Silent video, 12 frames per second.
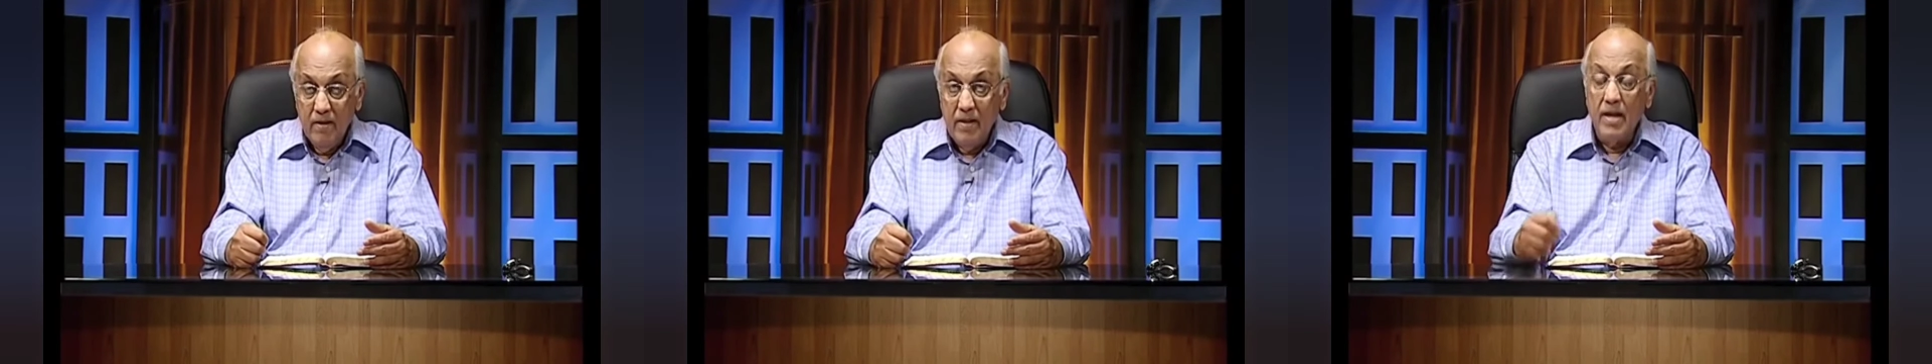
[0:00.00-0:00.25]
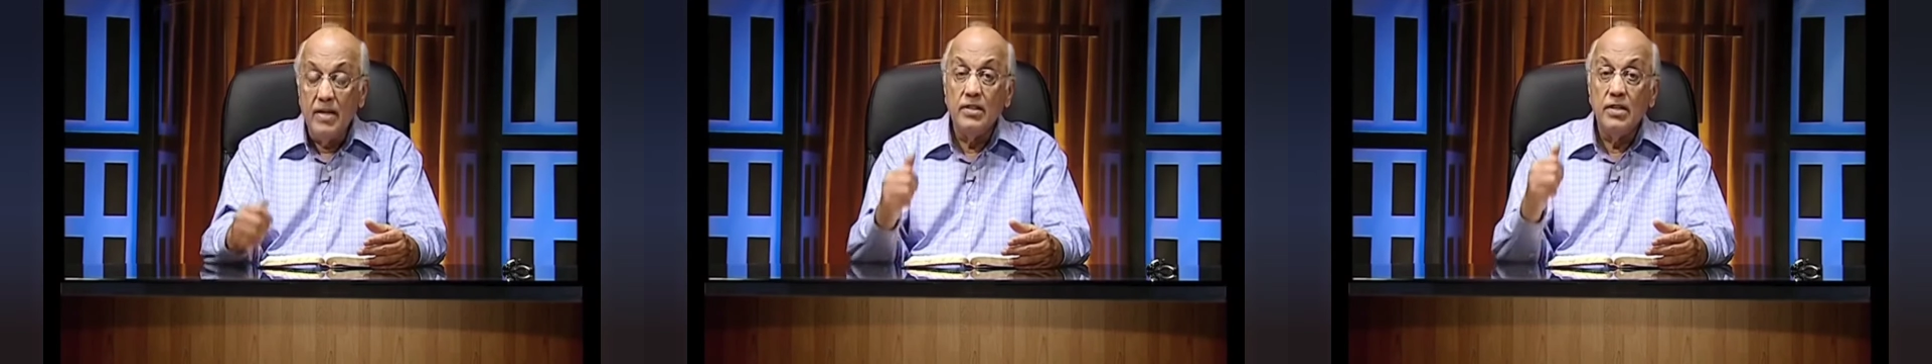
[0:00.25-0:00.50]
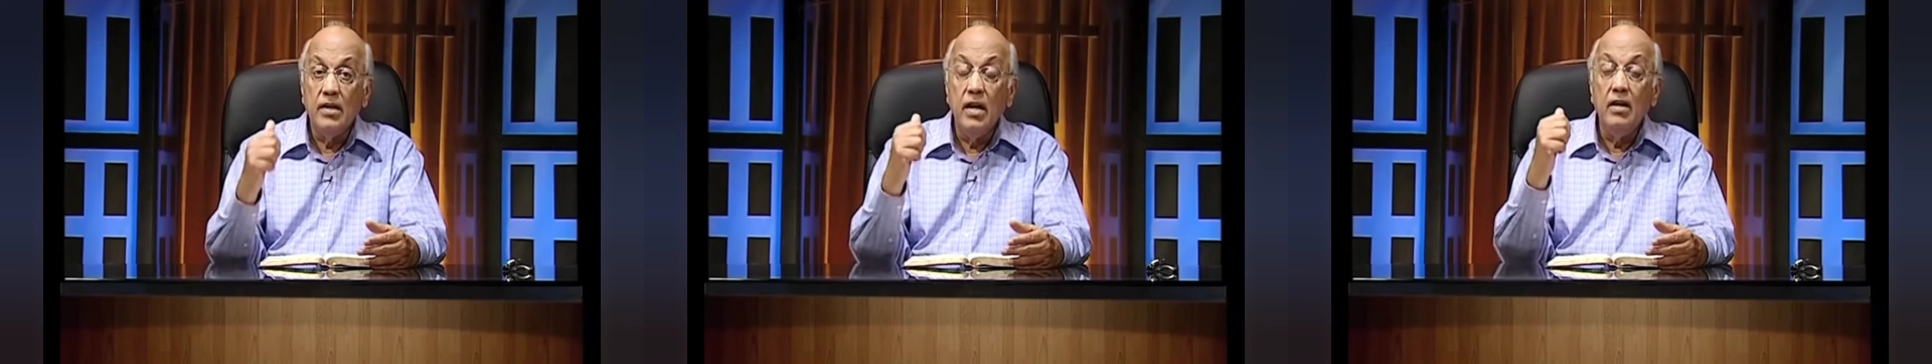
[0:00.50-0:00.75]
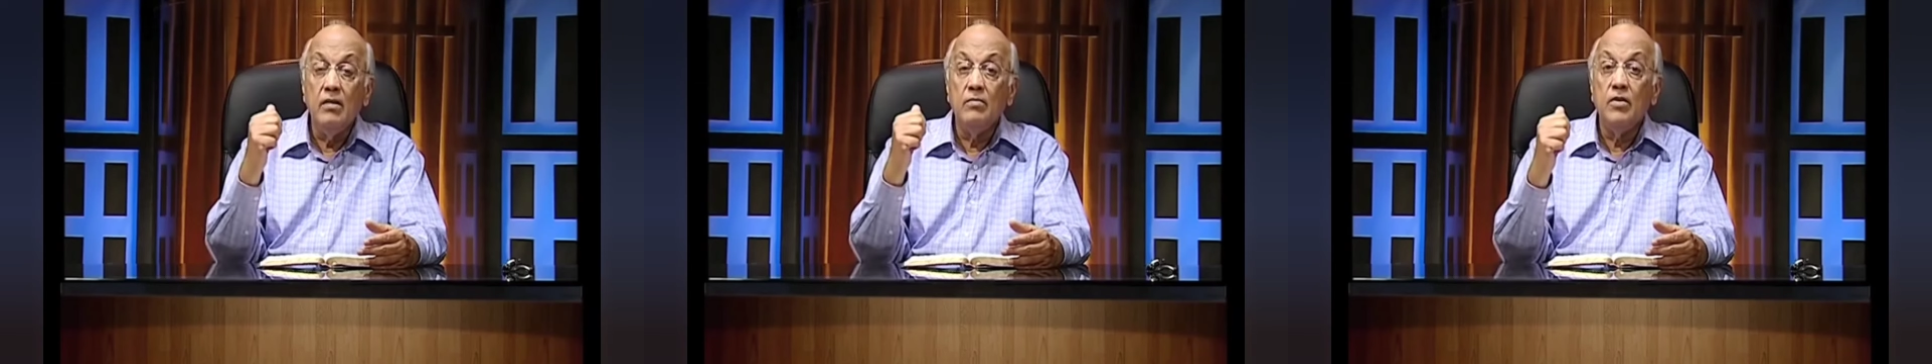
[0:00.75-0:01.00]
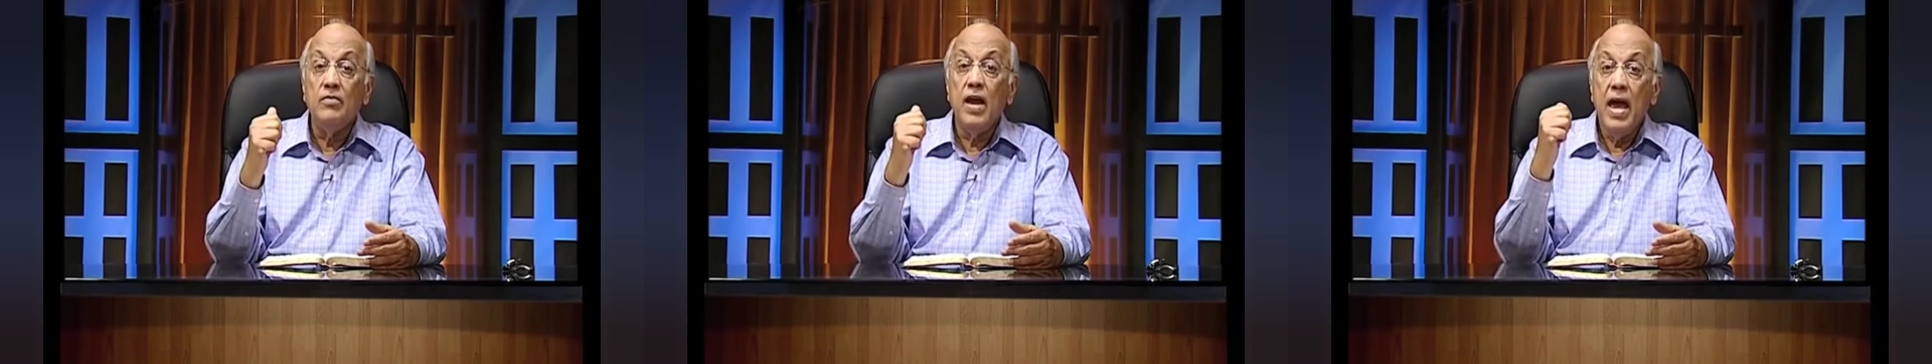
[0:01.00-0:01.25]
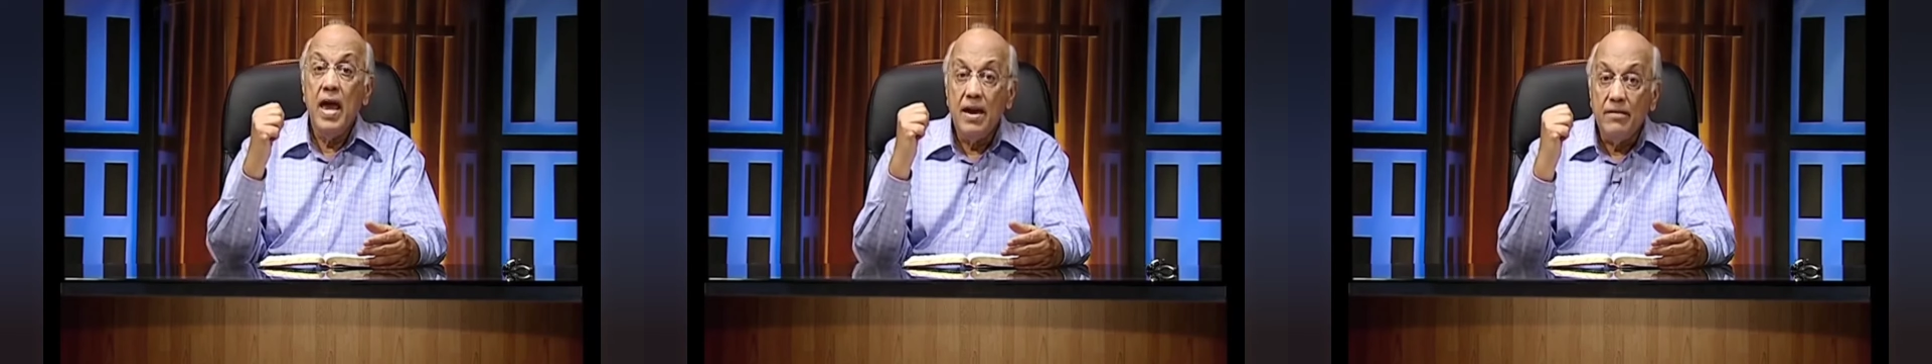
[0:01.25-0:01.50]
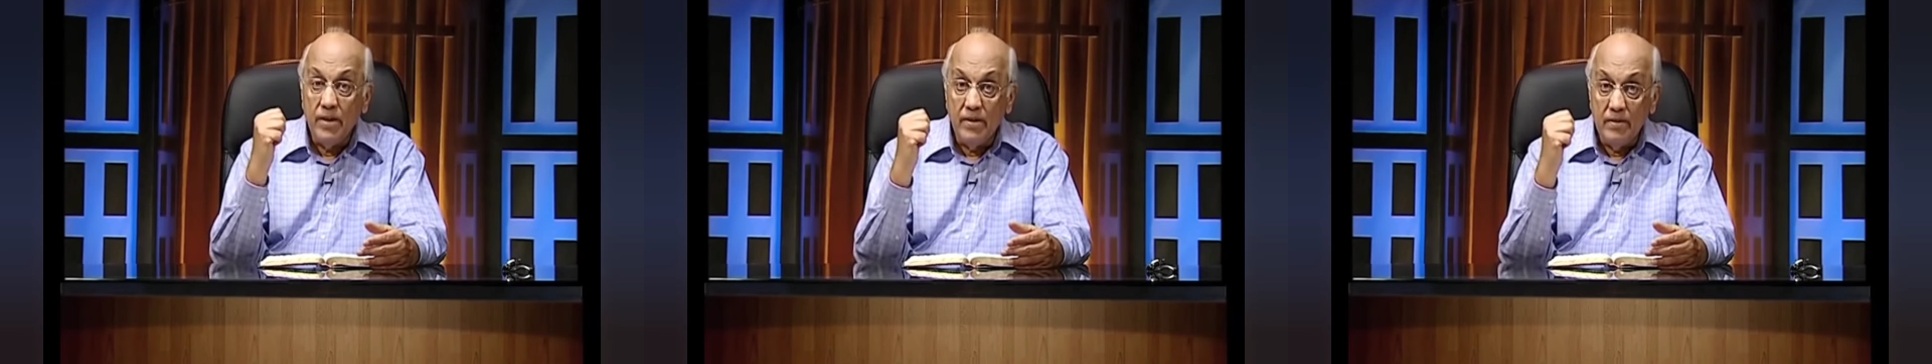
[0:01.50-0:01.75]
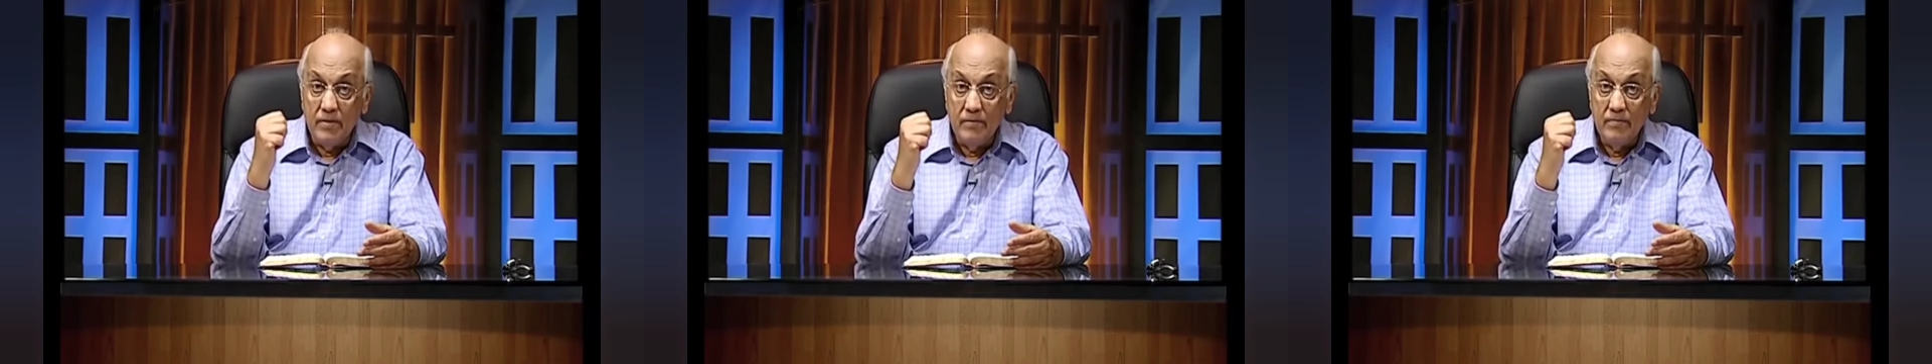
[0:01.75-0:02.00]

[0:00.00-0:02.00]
That is the kingdom of heaven,